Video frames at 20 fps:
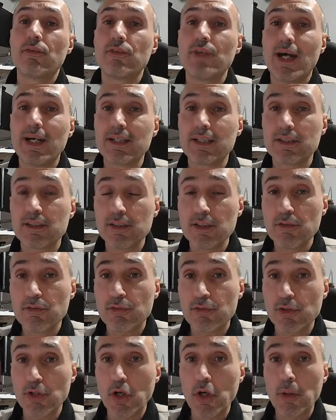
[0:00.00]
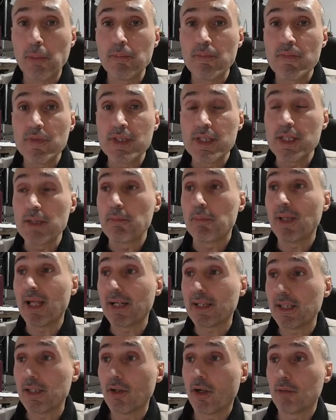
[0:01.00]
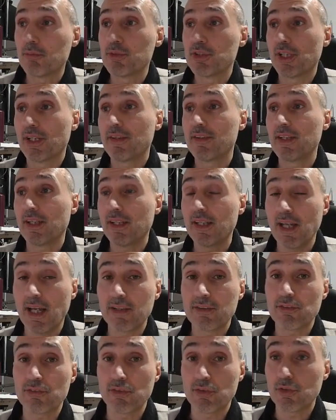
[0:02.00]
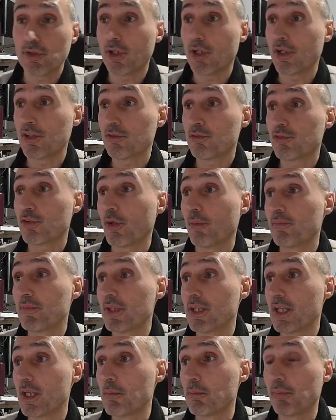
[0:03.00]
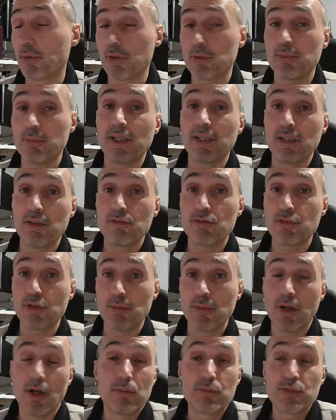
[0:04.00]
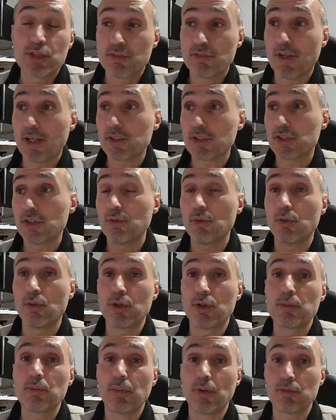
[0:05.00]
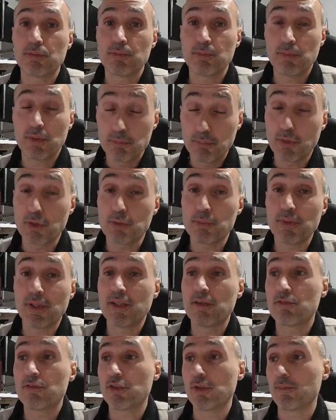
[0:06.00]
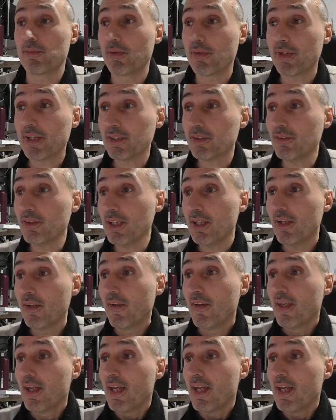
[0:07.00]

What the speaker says: directly from the plugin object that get returned from the import plugin from object function or import plugin from directory.